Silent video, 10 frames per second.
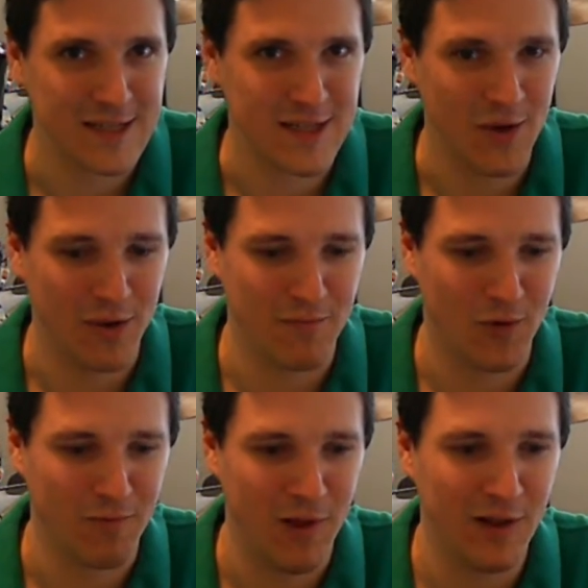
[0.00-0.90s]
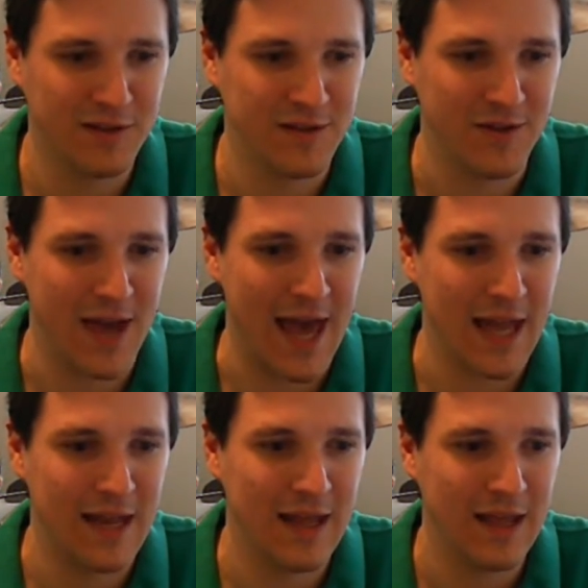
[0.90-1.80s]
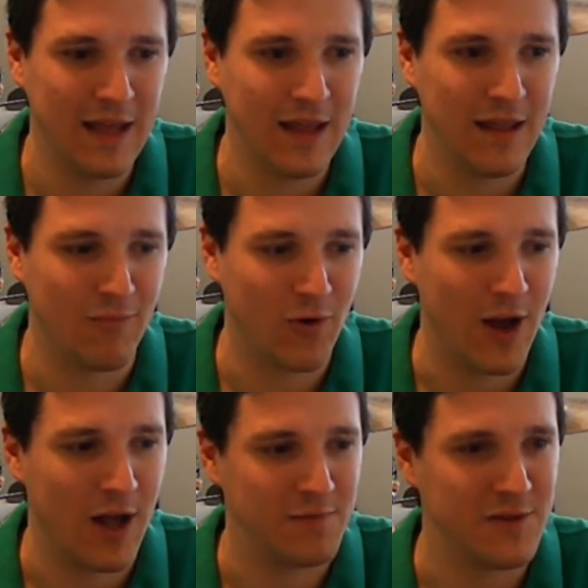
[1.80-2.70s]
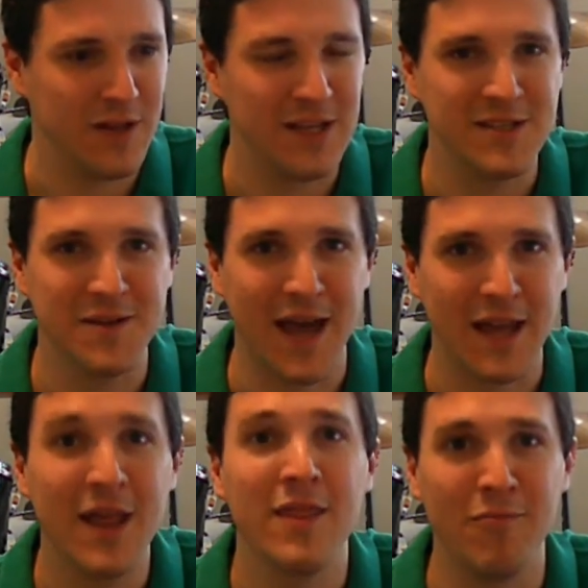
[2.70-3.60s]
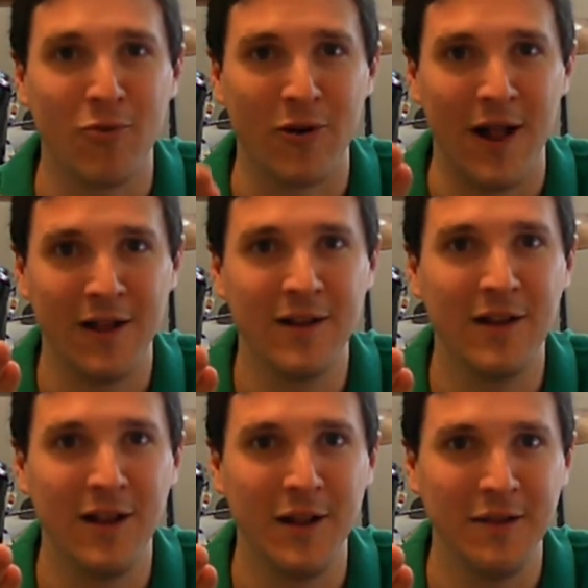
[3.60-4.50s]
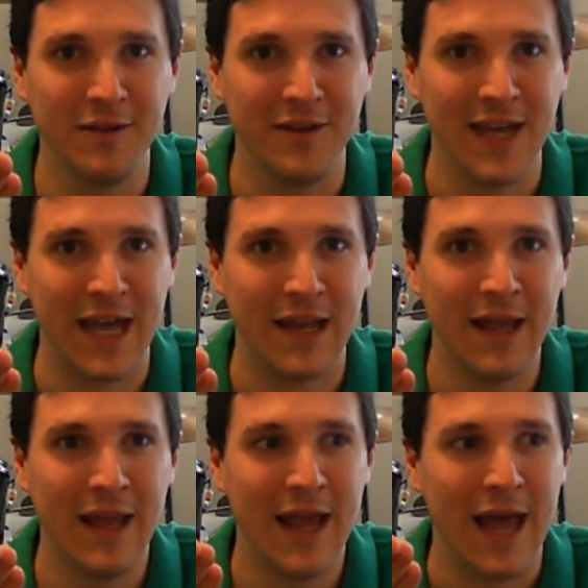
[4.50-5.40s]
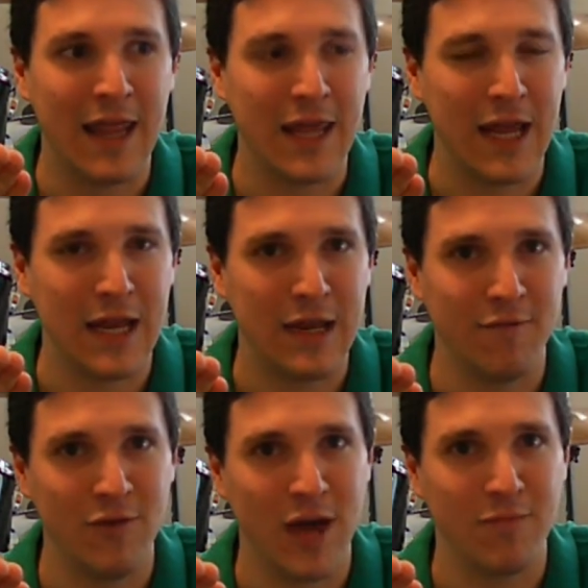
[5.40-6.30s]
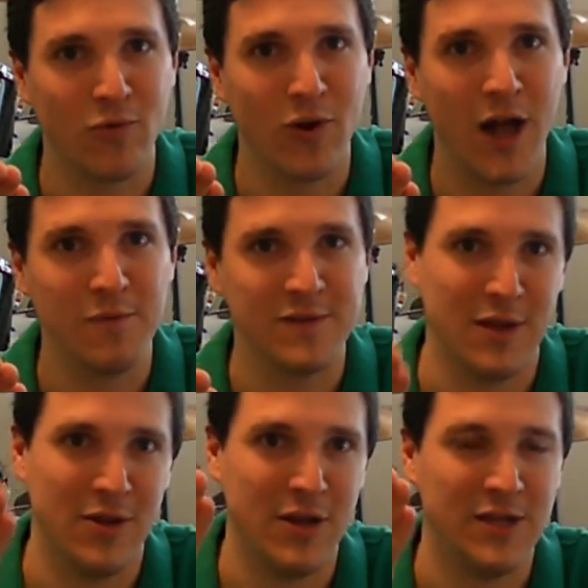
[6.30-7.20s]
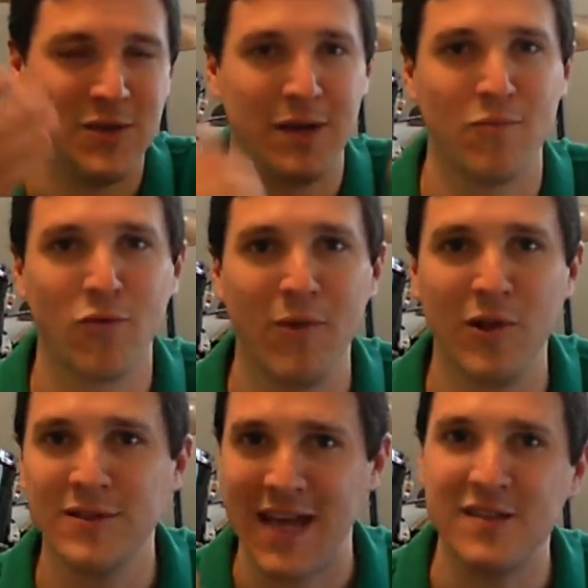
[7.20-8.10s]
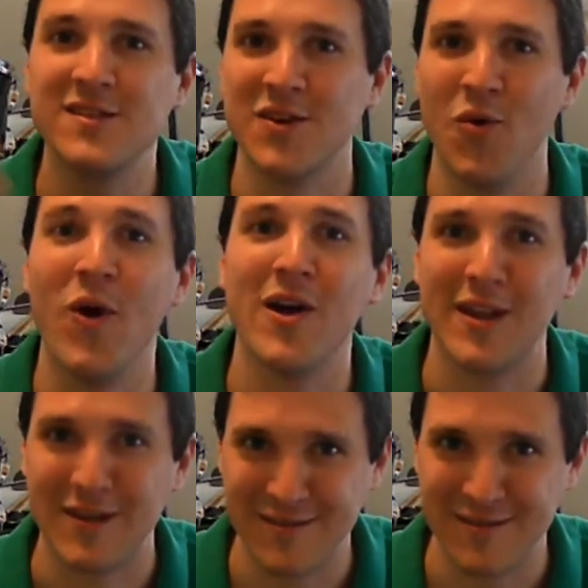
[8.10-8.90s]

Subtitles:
So the more malt you add, the more hops you need to add, the more alcohol you get, and then if you add more hops, then you need to add more malt, and so on.